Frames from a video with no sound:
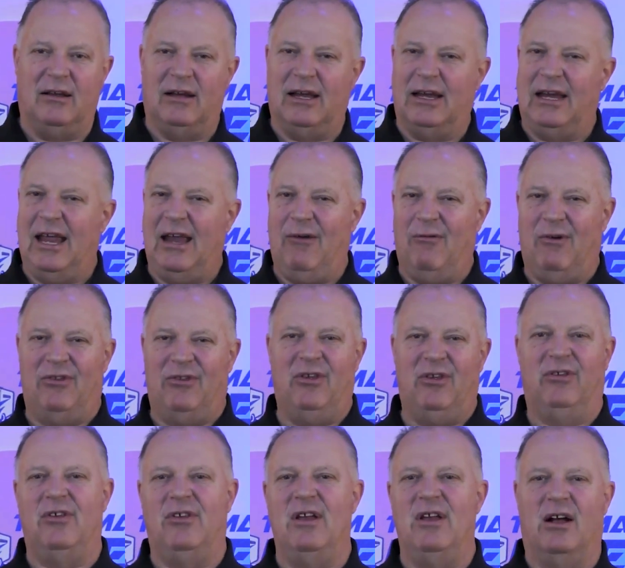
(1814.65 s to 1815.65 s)
like, hey, what's
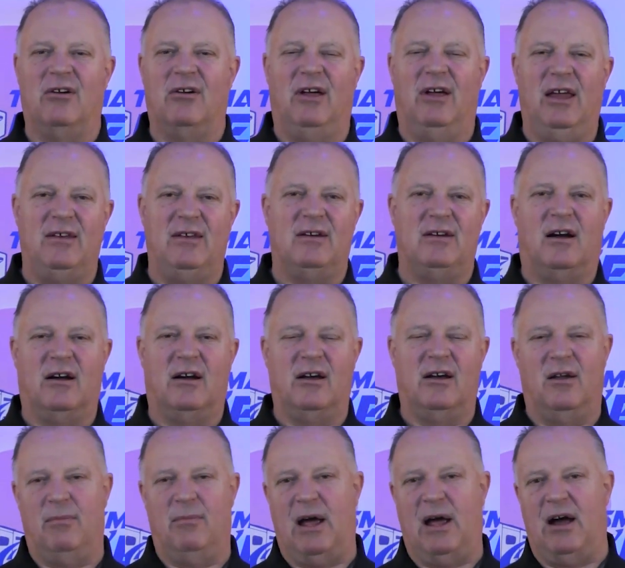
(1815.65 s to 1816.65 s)
this knucklehead talking
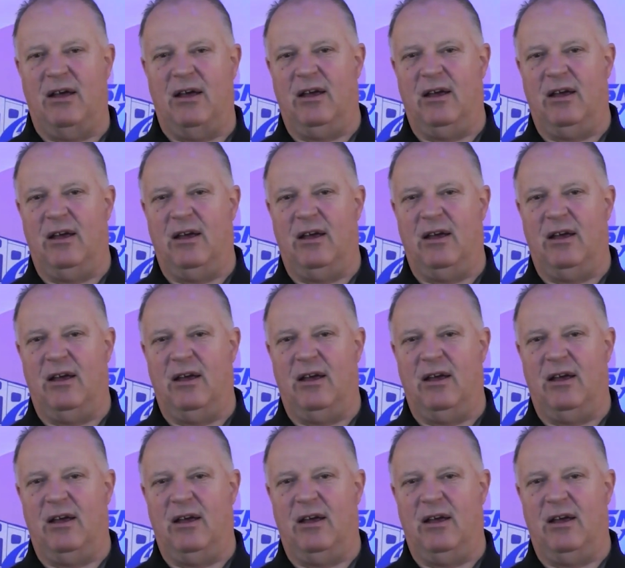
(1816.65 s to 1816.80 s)
about?